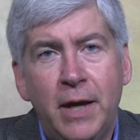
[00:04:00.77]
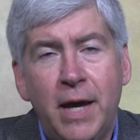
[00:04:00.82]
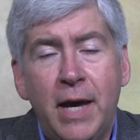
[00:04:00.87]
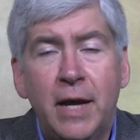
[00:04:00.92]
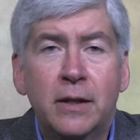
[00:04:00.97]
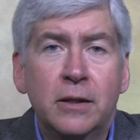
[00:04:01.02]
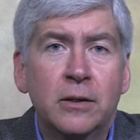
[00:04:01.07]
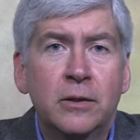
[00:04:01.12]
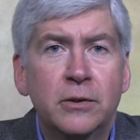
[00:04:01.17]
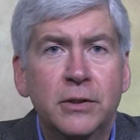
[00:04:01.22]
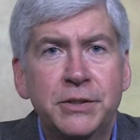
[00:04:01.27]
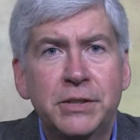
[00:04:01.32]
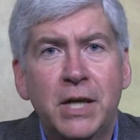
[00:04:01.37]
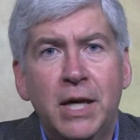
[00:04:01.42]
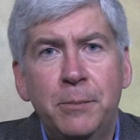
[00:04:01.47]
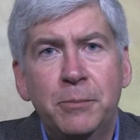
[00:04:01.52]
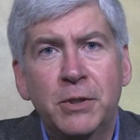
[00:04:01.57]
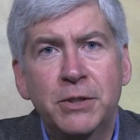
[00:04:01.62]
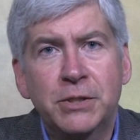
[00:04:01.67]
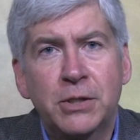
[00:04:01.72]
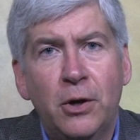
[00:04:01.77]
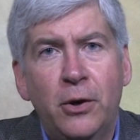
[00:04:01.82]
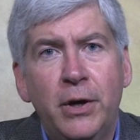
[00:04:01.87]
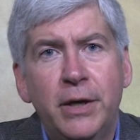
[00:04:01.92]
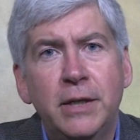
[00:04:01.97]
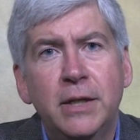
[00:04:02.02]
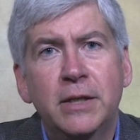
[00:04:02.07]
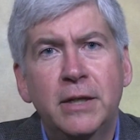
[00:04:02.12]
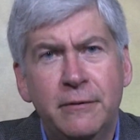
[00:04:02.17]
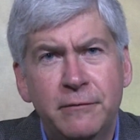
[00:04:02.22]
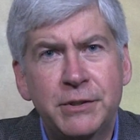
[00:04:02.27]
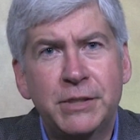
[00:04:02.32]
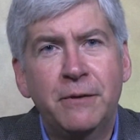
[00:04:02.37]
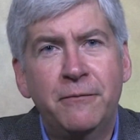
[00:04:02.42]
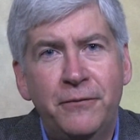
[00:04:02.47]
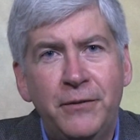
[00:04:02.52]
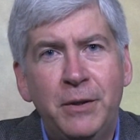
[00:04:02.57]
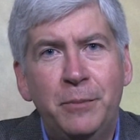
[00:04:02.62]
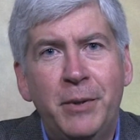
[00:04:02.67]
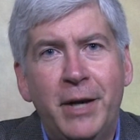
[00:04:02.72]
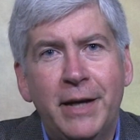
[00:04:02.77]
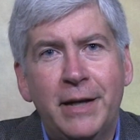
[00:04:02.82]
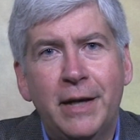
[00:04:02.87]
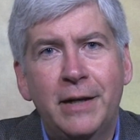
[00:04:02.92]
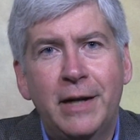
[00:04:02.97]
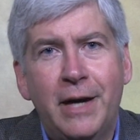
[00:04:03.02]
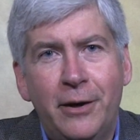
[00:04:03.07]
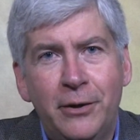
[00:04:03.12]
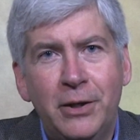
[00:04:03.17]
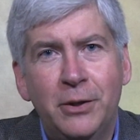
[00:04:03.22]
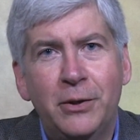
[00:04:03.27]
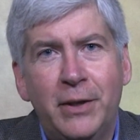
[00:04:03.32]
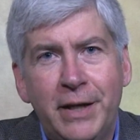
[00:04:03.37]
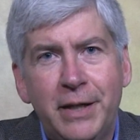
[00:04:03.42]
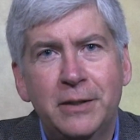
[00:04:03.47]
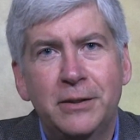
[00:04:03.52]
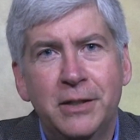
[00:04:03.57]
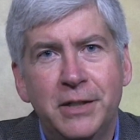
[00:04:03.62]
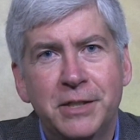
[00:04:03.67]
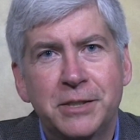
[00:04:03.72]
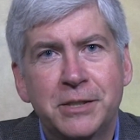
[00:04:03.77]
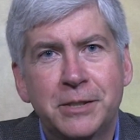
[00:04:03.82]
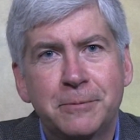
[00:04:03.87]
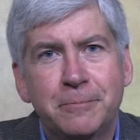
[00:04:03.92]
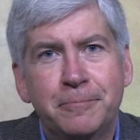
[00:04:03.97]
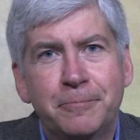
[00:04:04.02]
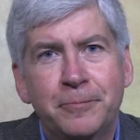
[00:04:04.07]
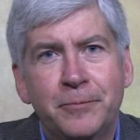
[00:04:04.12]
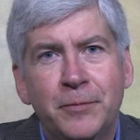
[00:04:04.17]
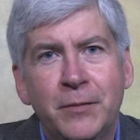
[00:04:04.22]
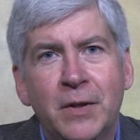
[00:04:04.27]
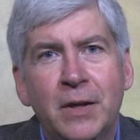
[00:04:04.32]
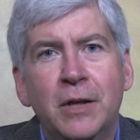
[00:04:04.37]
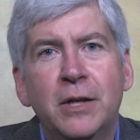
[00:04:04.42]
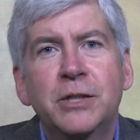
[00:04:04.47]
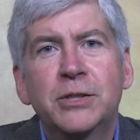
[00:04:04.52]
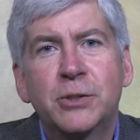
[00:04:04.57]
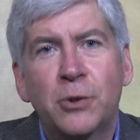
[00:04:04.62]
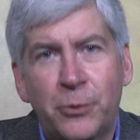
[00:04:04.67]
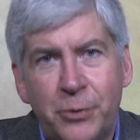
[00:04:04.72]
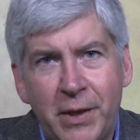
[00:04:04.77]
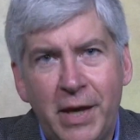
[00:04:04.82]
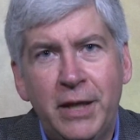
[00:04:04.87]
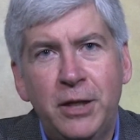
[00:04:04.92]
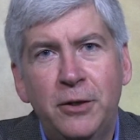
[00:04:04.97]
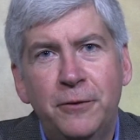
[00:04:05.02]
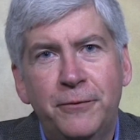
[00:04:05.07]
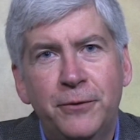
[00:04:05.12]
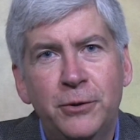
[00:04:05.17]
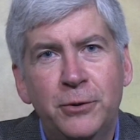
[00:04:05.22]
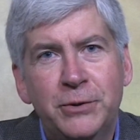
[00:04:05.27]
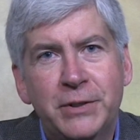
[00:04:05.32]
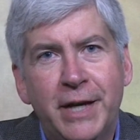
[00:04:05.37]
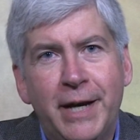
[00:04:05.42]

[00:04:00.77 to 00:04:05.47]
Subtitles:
And let's keep this going and give us some feedback on how you like this. So thank you for your